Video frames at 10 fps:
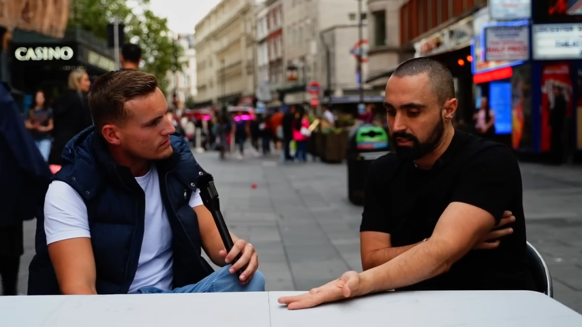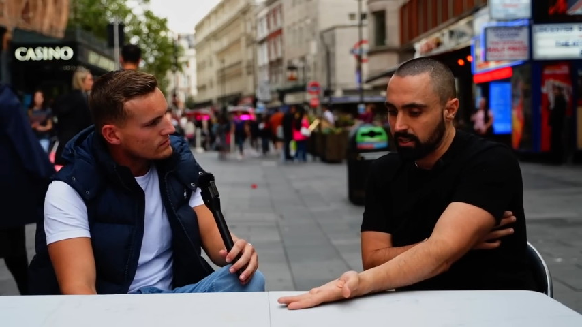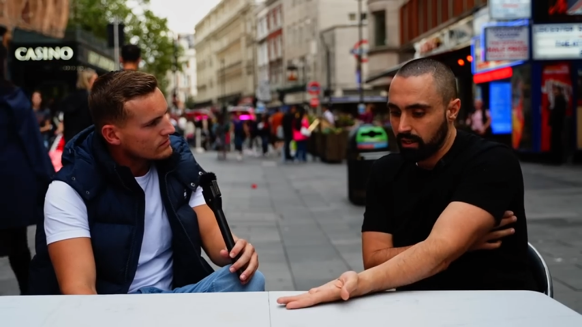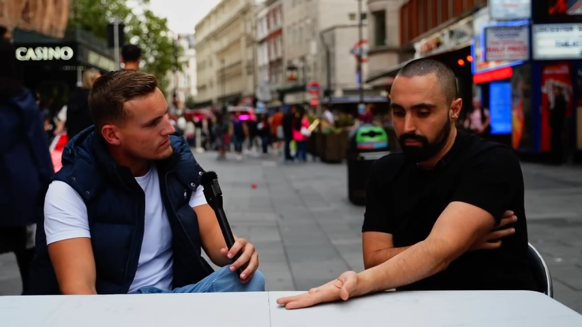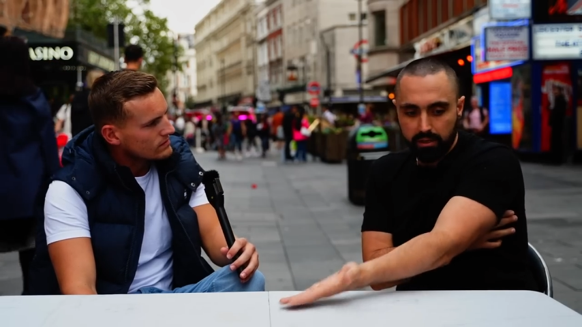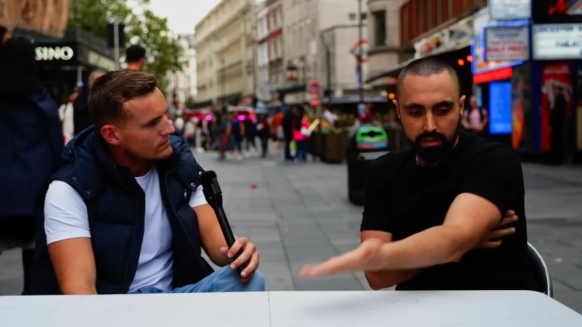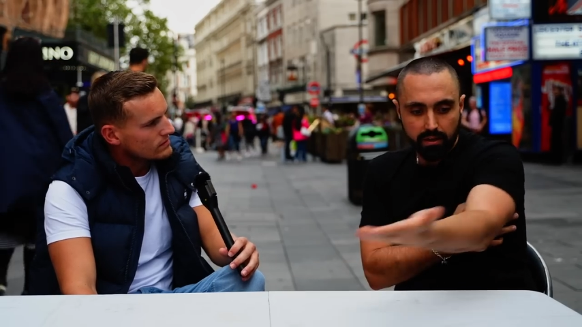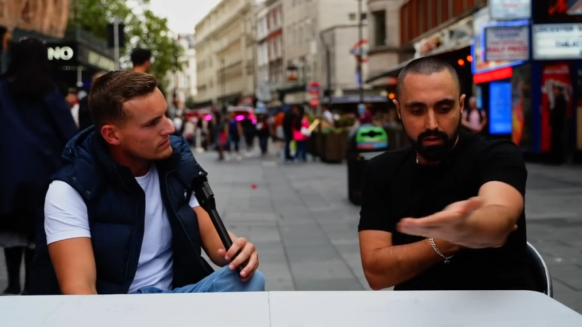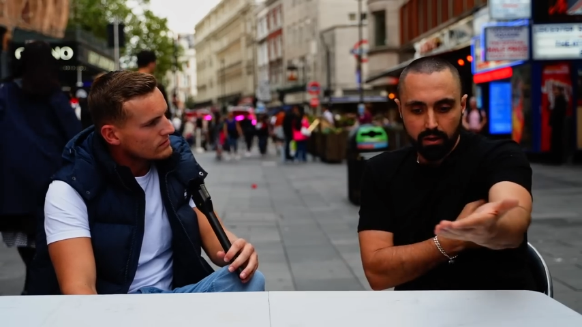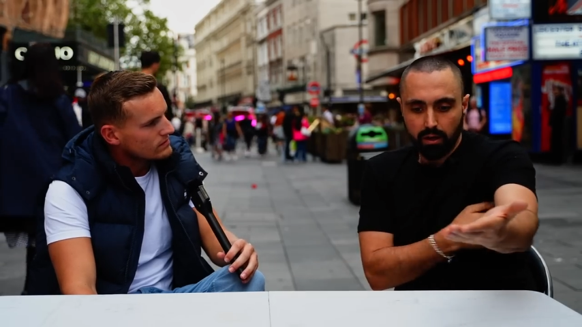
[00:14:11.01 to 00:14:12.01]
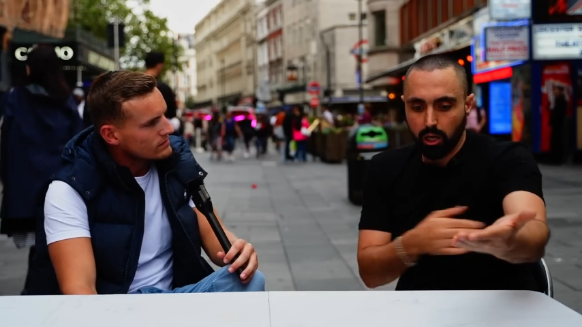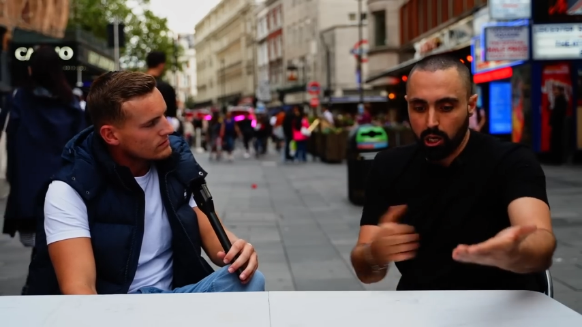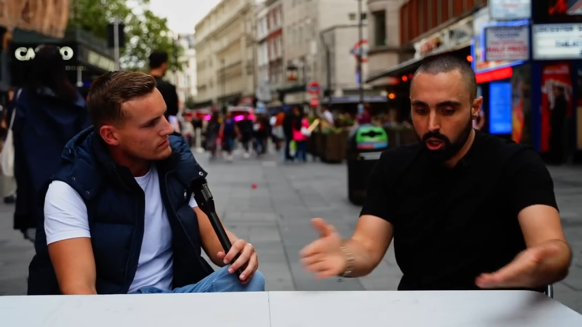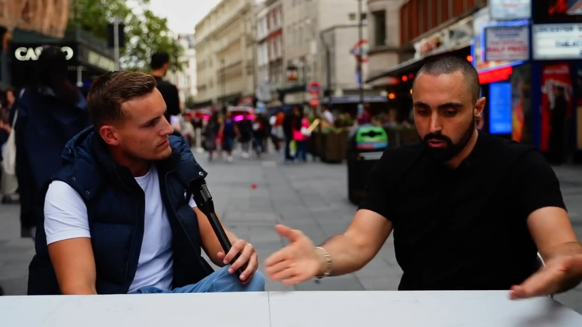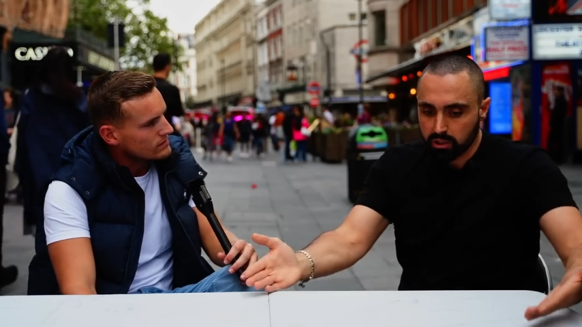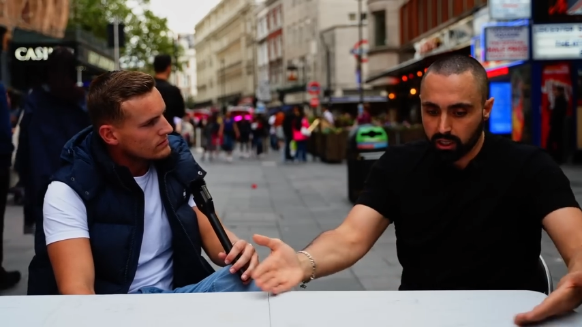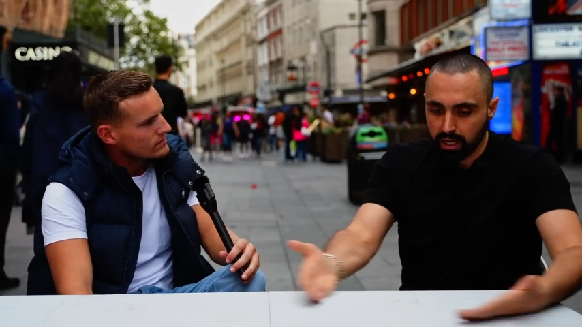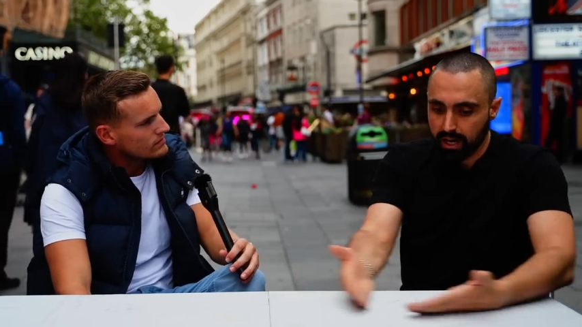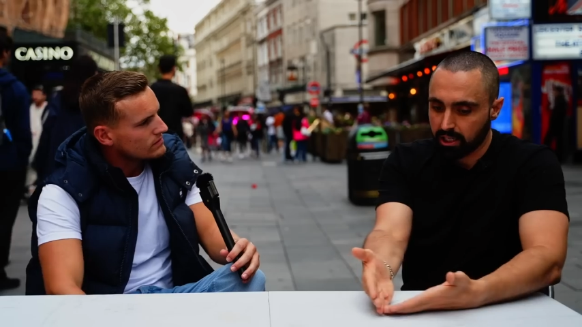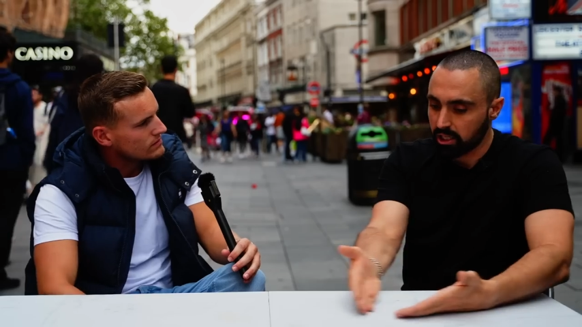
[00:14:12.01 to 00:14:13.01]
Speaker 1: It's like a pretty close
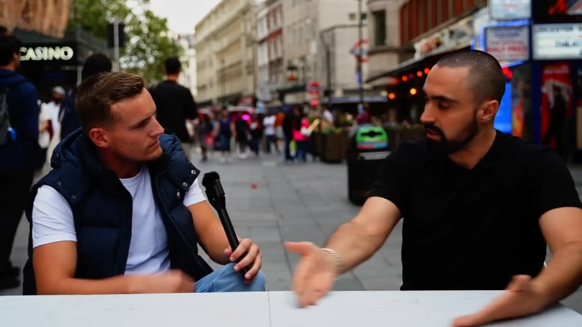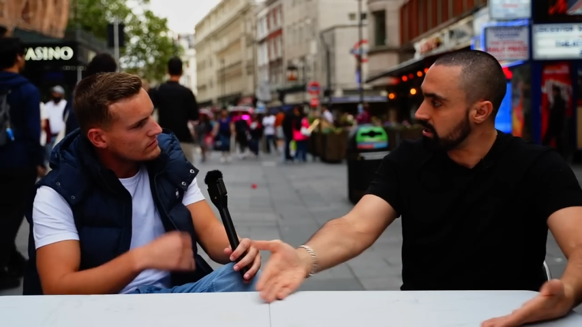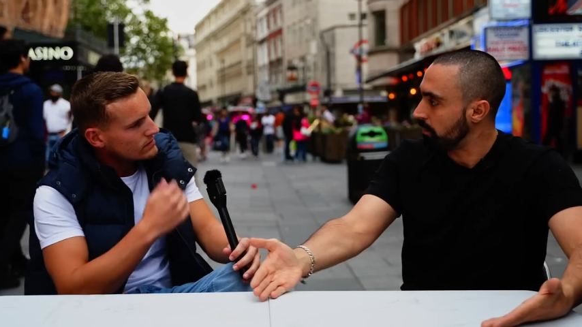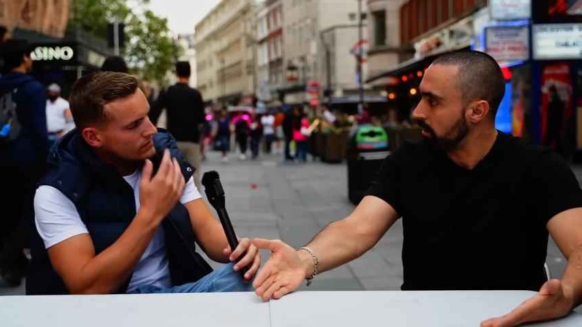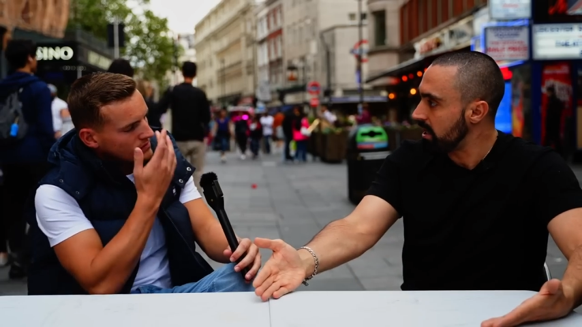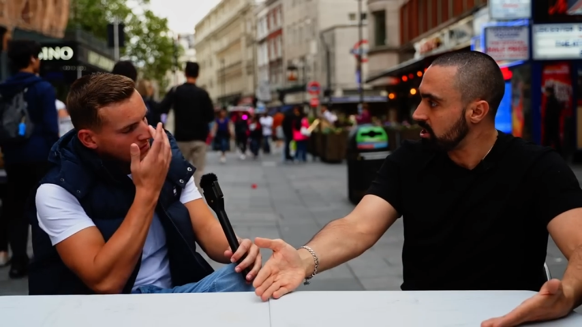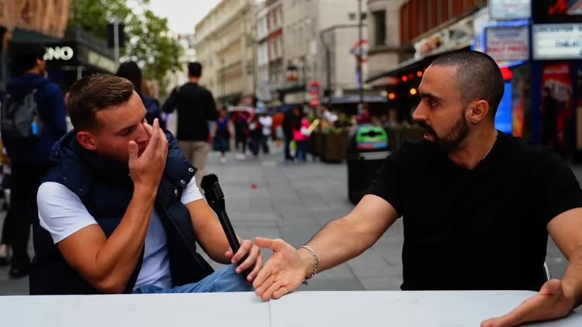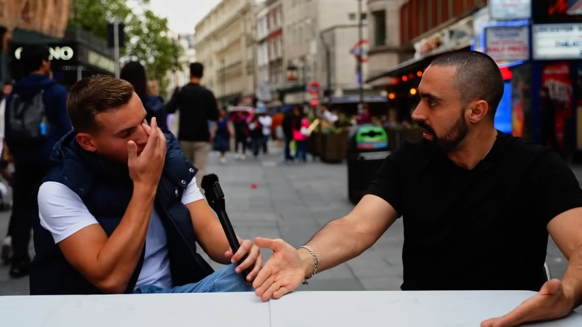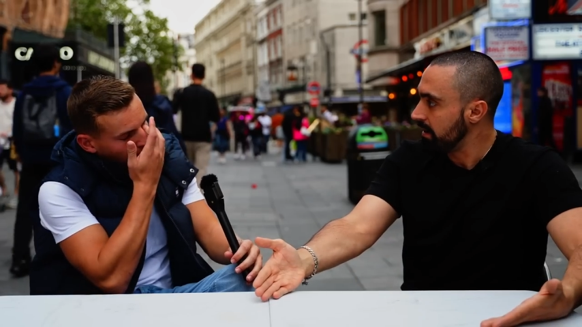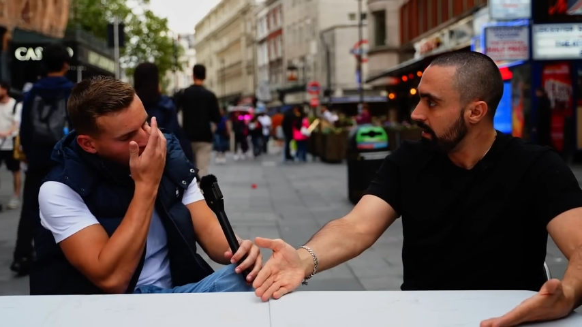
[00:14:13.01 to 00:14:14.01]
connection in the supply chain.